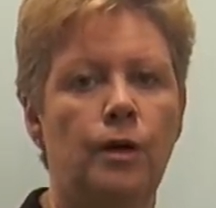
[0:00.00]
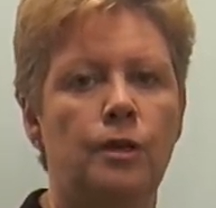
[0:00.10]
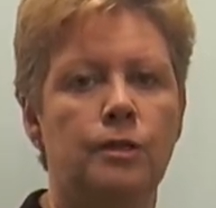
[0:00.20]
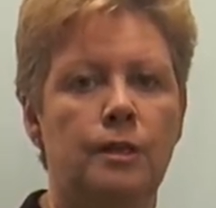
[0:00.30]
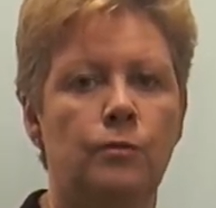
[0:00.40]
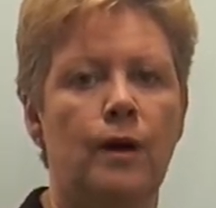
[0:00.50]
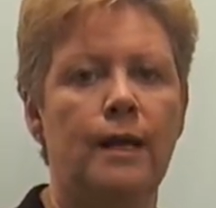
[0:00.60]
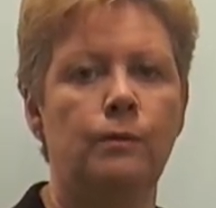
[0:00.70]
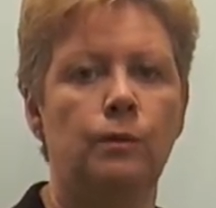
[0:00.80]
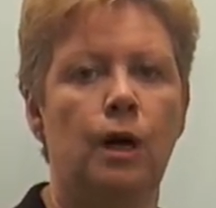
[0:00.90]
So the
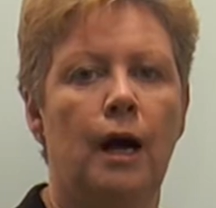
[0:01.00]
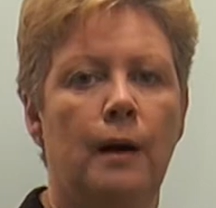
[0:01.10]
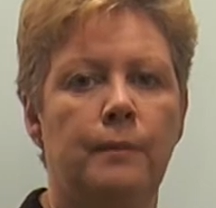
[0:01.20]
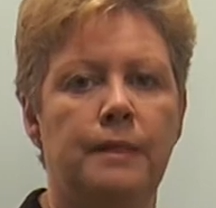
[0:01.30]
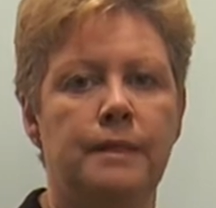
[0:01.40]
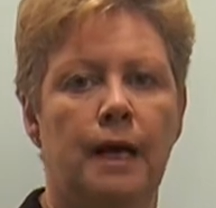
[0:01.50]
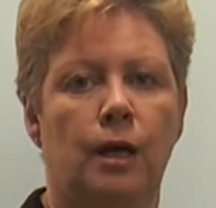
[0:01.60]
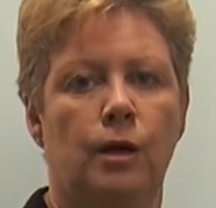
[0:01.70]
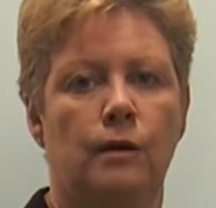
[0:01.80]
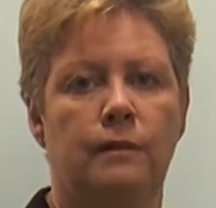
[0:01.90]
rate will go up and
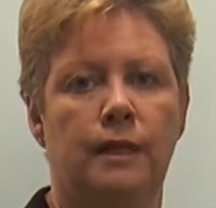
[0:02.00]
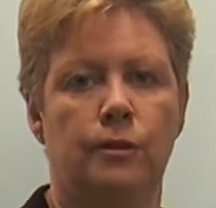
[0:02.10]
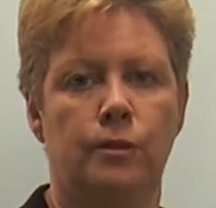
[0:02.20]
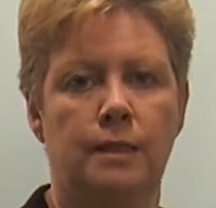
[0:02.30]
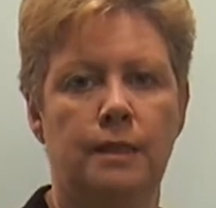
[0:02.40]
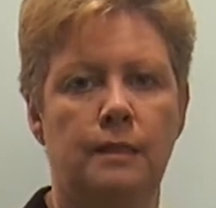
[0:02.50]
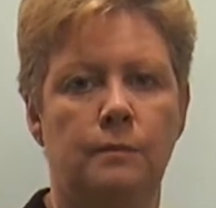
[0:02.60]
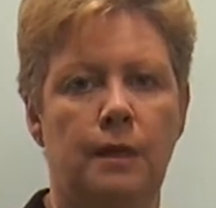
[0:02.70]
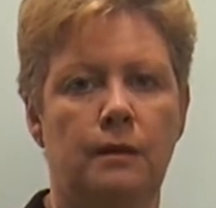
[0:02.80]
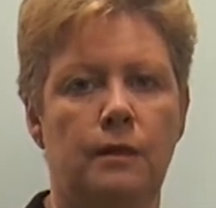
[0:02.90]
down over that 30-year
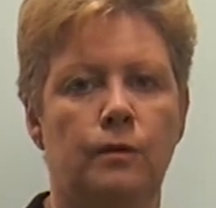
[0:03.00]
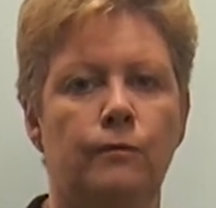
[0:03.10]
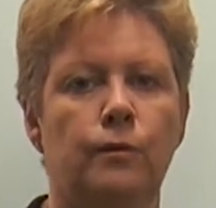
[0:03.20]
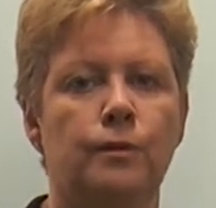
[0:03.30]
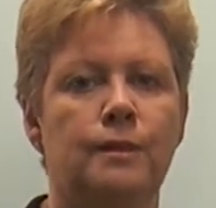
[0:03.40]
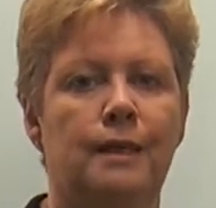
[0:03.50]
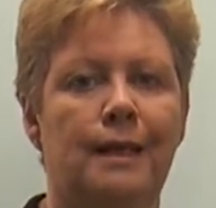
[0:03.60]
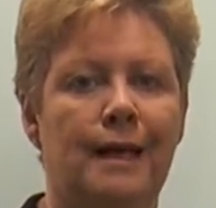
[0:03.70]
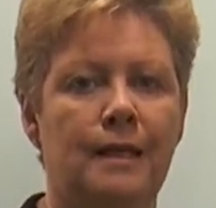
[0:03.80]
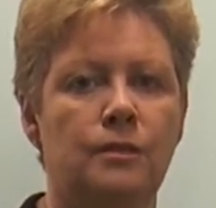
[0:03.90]
period, and of course the
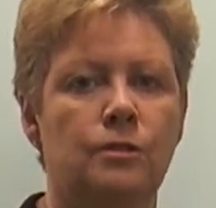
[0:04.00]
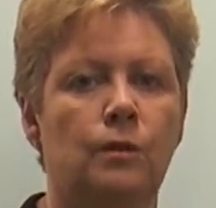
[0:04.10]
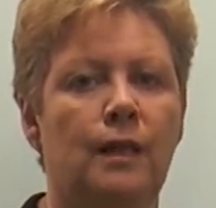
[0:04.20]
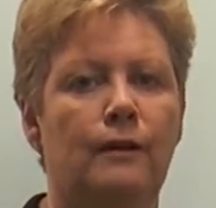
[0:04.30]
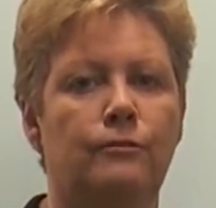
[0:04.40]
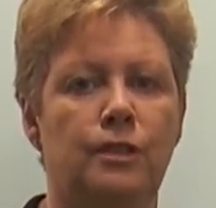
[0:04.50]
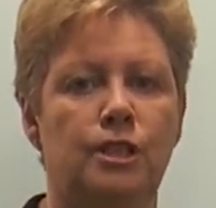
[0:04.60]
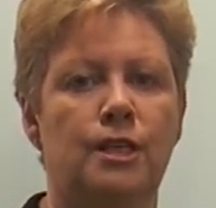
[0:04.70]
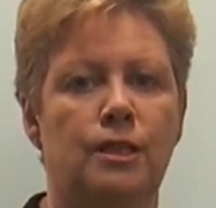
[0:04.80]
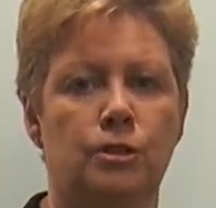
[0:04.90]
lenders will have to
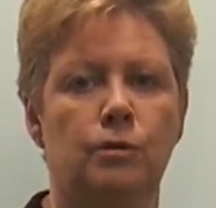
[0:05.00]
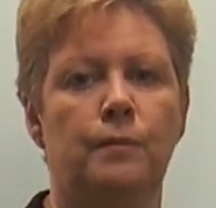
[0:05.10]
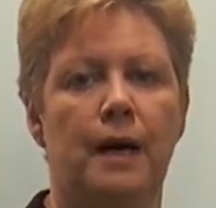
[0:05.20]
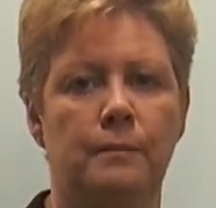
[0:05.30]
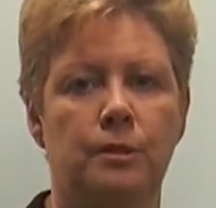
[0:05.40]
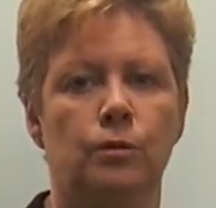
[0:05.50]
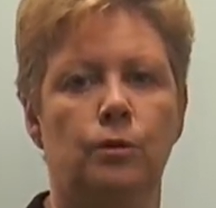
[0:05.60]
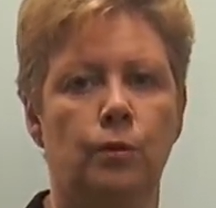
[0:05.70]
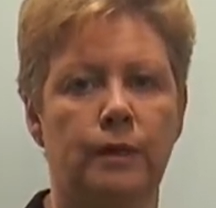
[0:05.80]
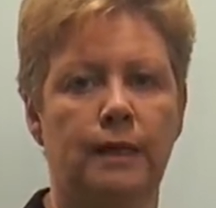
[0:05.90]
adjust your payment
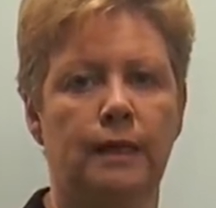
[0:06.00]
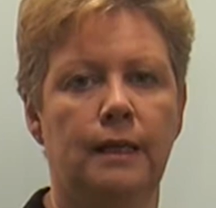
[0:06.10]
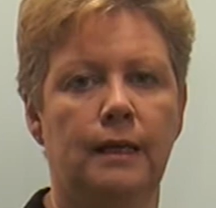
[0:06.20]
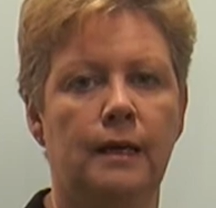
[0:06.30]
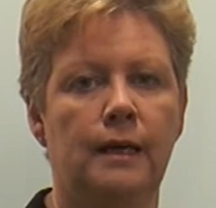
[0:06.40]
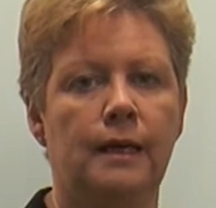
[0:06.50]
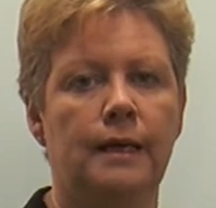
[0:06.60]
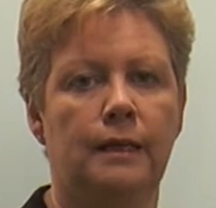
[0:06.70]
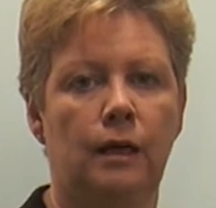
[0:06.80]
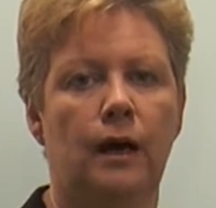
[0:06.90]
accordingly
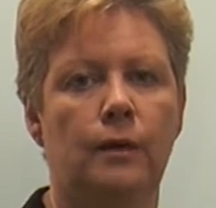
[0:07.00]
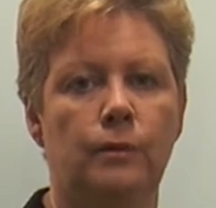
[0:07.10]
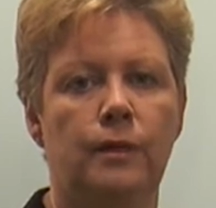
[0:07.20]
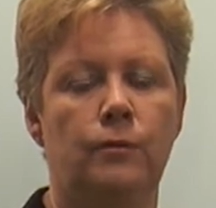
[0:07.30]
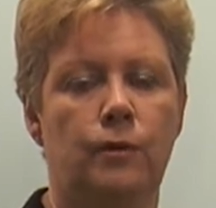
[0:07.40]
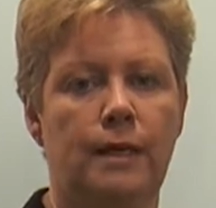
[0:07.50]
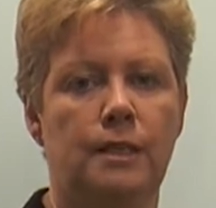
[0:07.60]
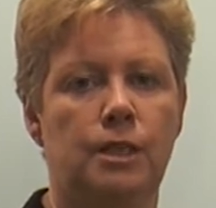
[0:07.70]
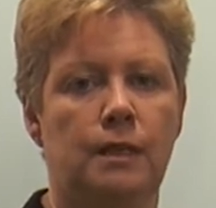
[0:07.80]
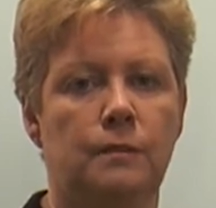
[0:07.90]
in line with that rate
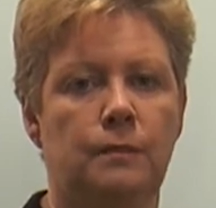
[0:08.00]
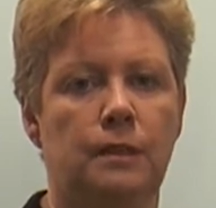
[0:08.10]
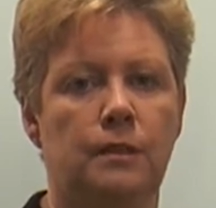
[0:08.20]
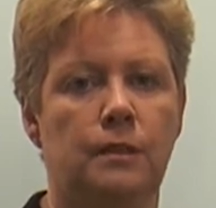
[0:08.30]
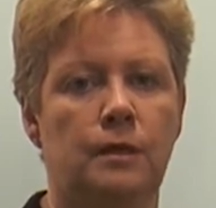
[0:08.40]
adjustment.